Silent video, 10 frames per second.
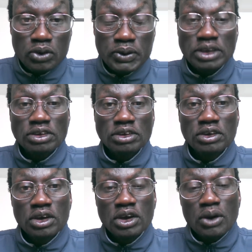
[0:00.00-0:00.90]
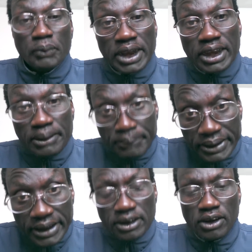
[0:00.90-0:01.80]
which will
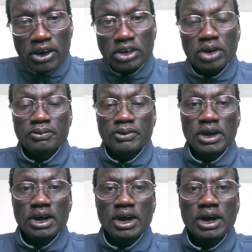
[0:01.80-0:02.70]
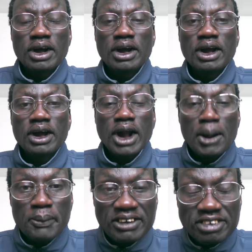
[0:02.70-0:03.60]
eliminate a lot of
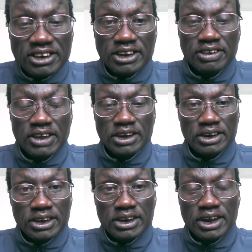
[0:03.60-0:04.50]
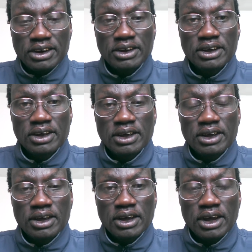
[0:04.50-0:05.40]
capacity that leader
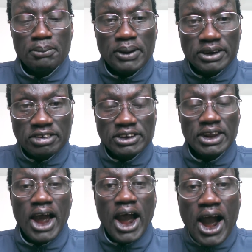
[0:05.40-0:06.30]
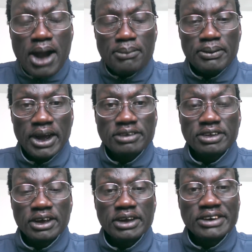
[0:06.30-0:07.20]
president has
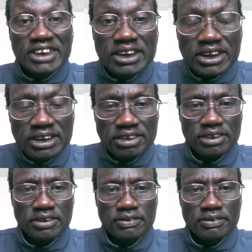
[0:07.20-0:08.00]
degrees,